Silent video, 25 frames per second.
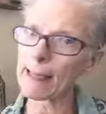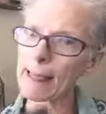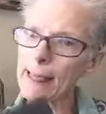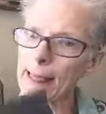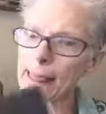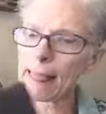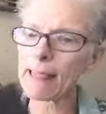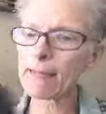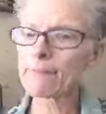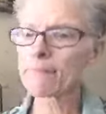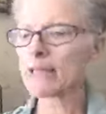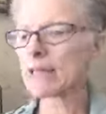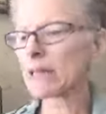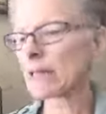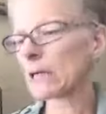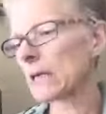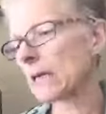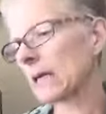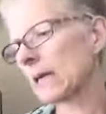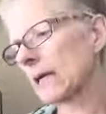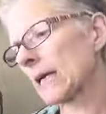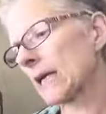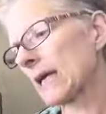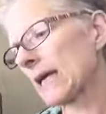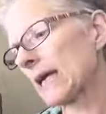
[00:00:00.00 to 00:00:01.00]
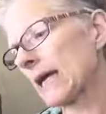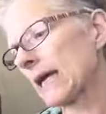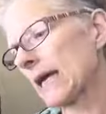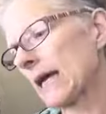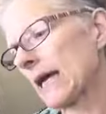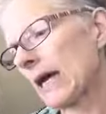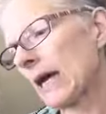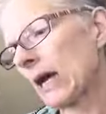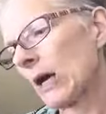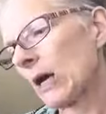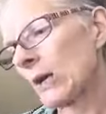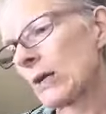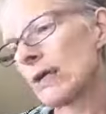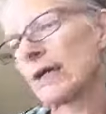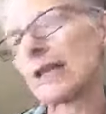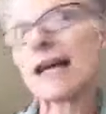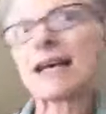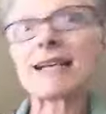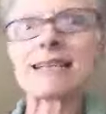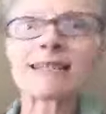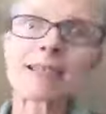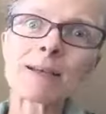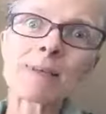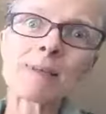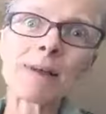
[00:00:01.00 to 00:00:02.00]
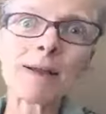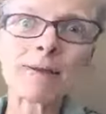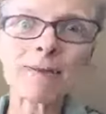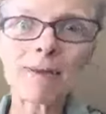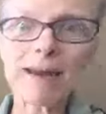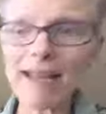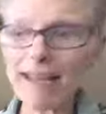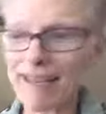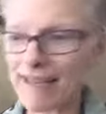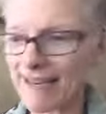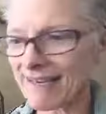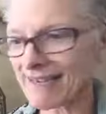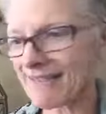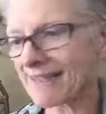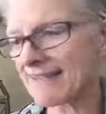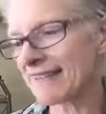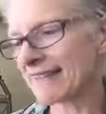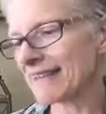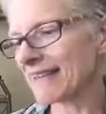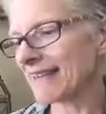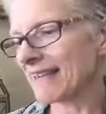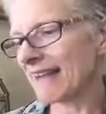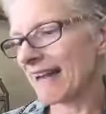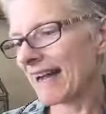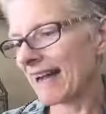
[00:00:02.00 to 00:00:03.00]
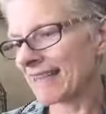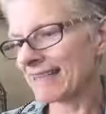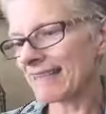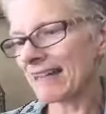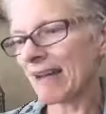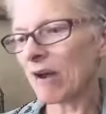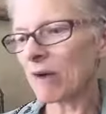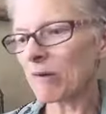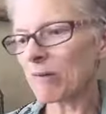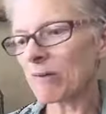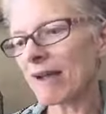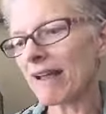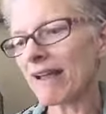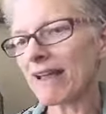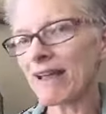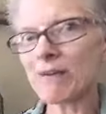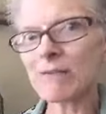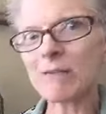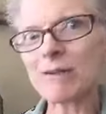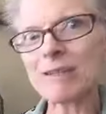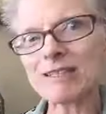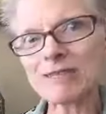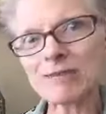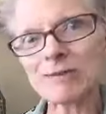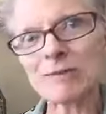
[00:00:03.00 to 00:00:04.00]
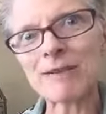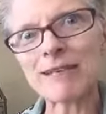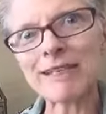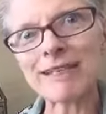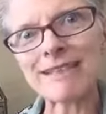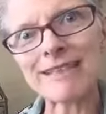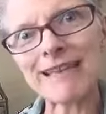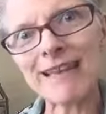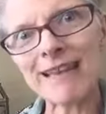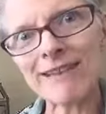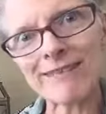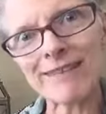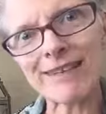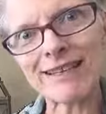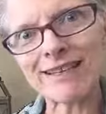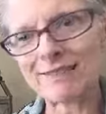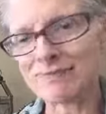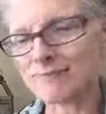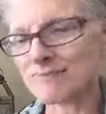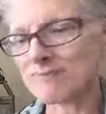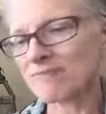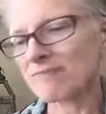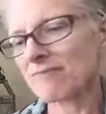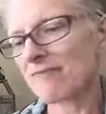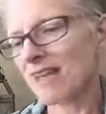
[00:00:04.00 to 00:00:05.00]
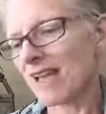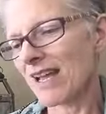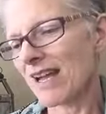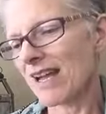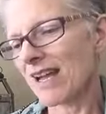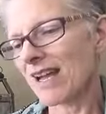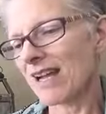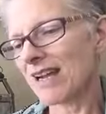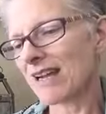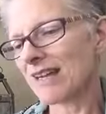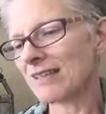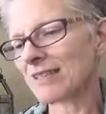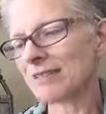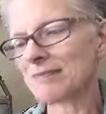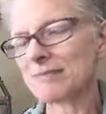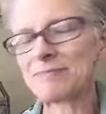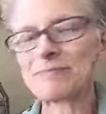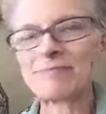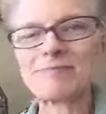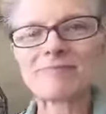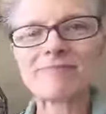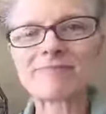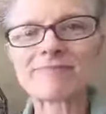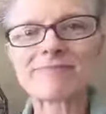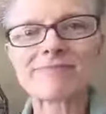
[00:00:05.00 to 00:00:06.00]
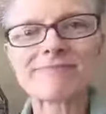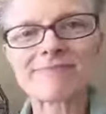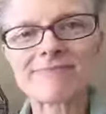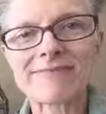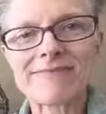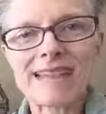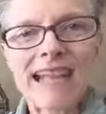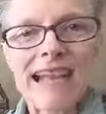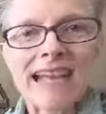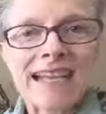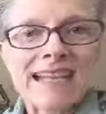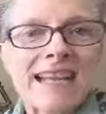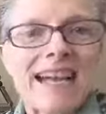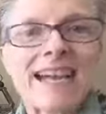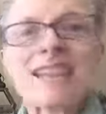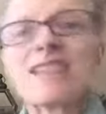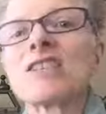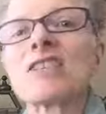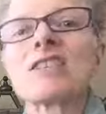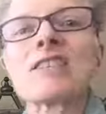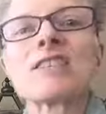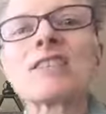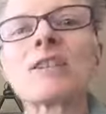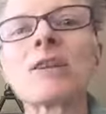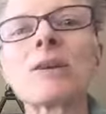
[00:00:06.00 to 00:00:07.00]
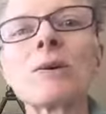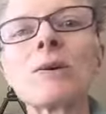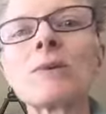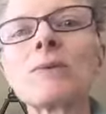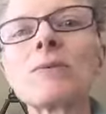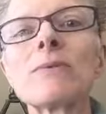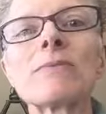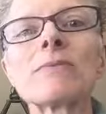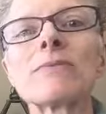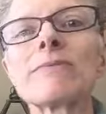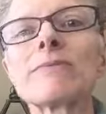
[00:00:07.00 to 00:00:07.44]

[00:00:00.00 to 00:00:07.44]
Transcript: let me look. Oh, the last time I now weigh 127. I just don't